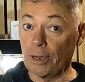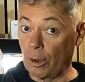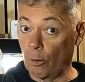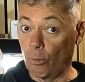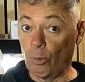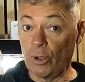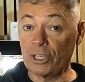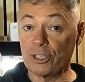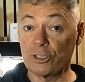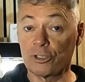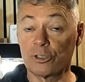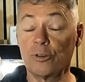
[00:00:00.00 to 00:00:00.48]
a
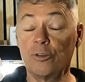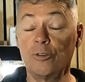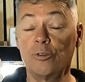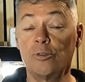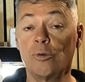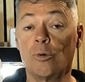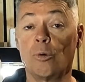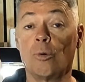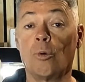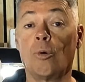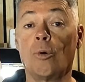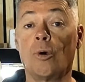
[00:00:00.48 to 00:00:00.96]

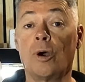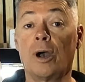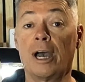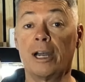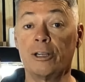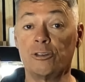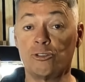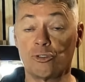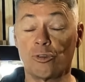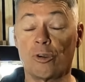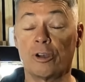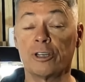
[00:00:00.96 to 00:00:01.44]
wetsuit or
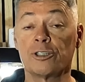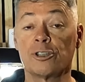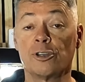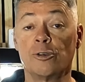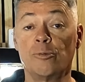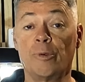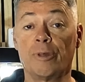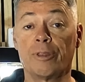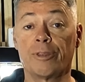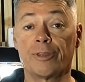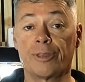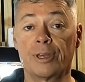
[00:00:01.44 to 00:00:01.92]
a dry
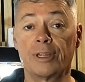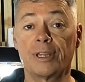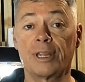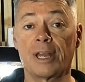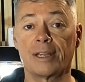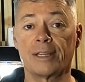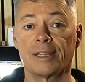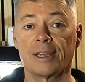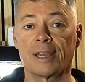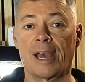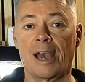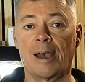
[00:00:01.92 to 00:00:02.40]
suit with thin
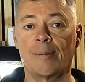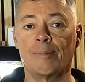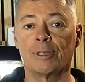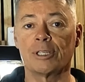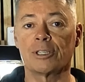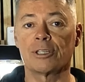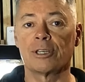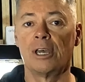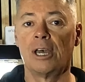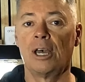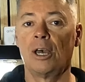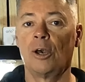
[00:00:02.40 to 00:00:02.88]

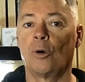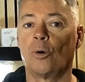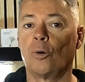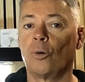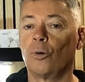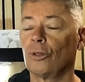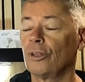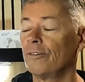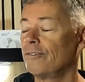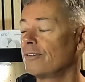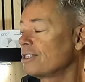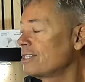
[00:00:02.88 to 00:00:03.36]
undergarments,
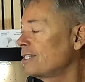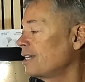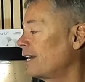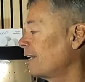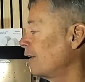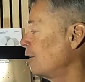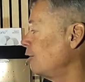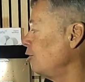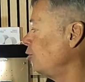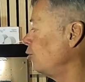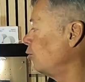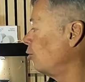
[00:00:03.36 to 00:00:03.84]
all of a
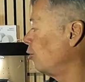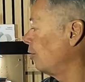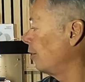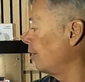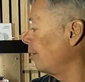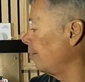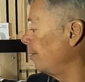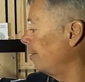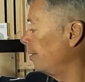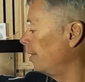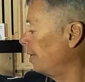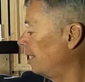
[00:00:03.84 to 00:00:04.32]
sudden
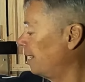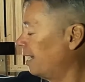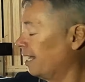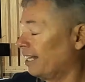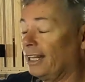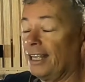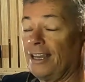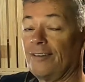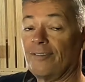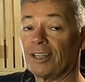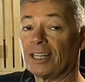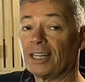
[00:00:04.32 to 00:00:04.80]
your
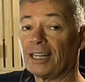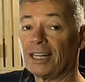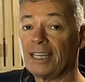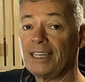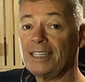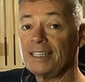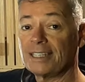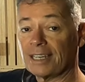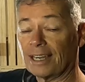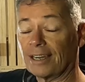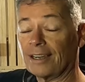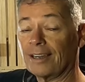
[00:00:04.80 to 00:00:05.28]
eleven
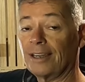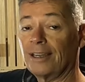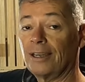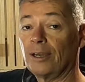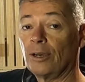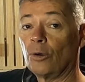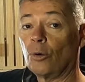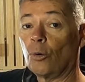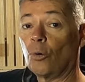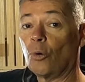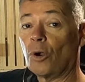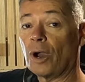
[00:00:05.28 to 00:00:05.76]
litre
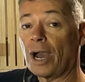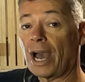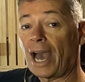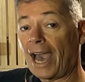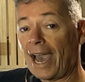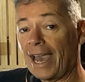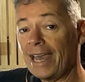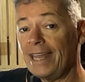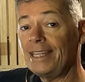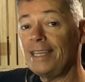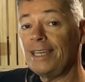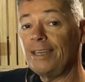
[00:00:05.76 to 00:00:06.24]
or
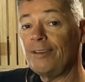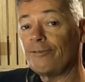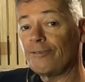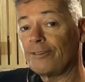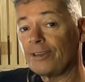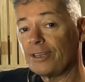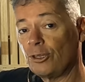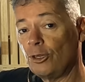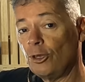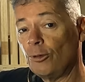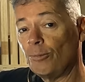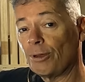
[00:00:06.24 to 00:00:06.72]
eighty
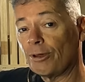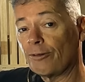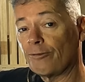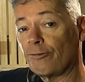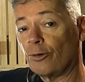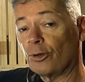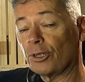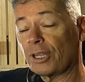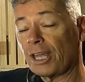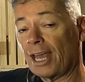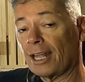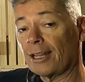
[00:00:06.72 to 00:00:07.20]
cubic
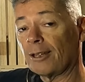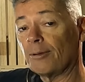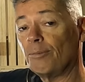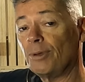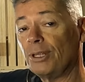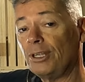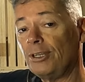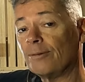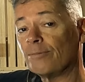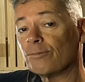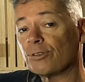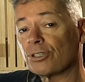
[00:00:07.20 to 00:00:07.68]
foot
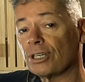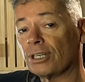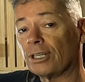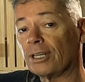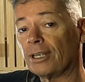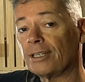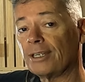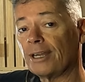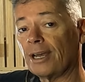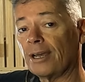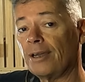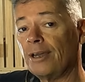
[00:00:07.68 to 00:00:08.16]
aluminium
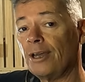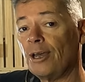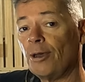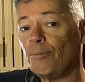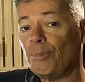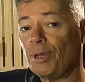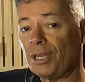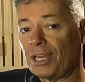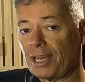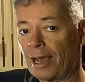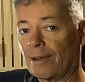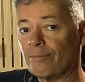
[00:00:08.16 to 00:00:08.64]
cylinder
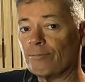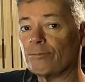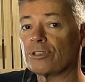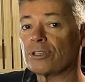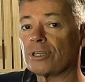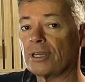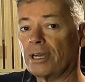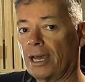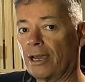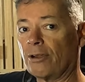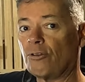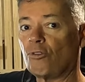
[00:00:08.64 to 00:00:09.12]

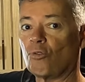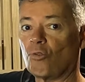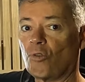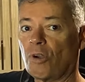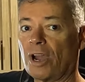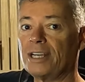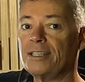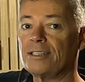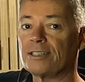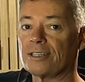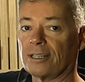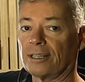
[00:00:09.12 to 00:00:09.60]
becomes a
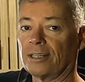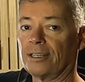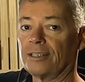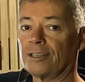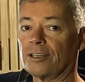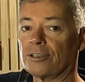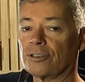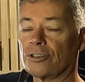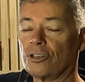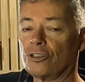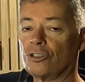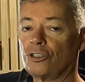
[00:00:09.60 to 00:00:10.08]
great
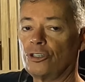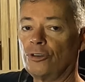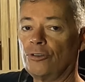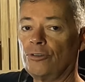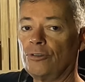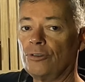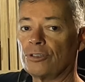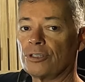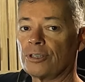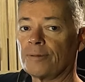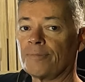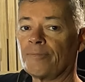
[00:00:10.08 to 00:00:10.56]
cylinder to
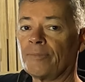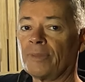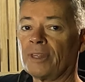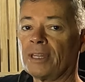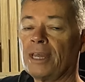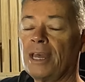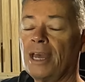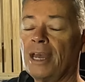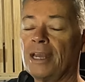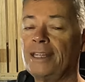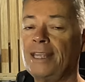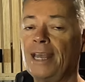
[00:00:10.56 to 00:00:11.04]
choose.
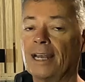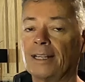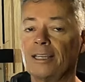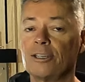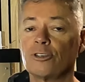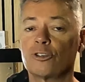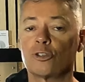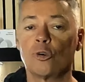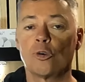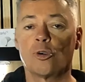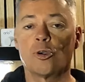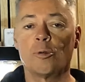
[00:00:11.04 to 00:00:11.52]
Now
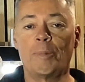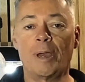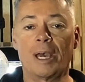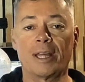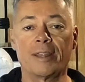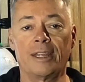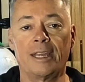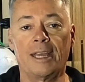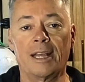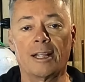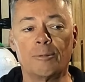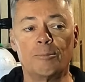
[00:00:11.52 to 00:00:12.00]
let's talk
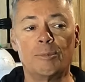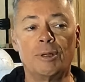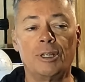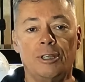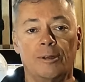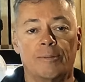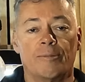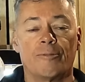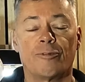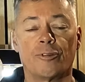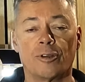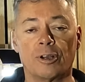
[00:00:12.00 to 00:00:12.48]
about the
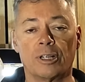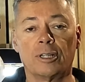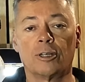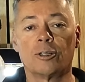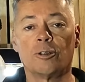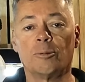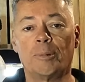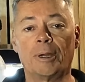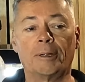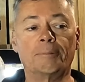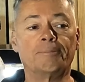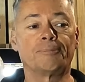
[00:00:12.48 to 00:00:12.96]
aluminium for a
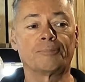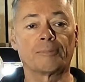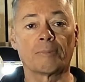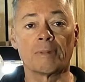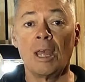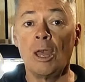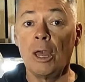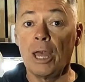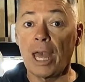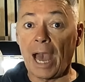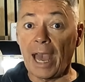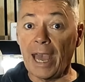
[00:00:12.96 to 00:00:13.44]
little bit.
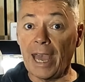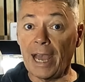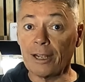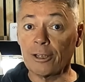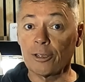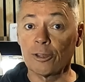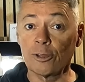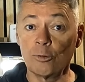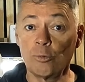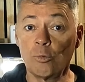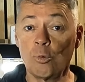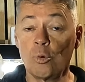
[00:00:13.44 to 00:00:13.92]

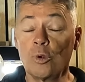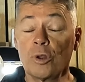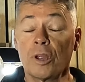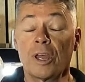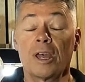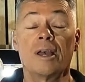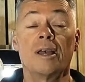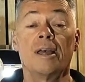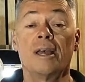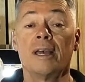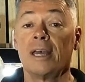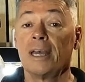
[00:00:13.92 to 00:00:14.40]
Out of the
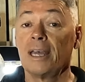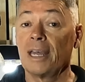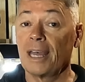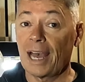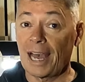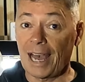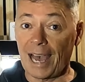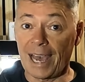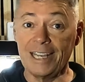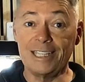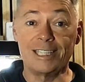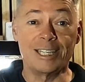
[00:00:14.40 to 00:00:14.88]
water,
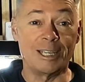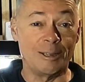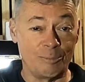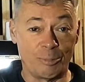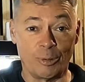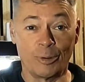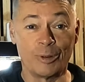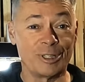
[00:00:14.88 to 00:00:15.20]
eighteen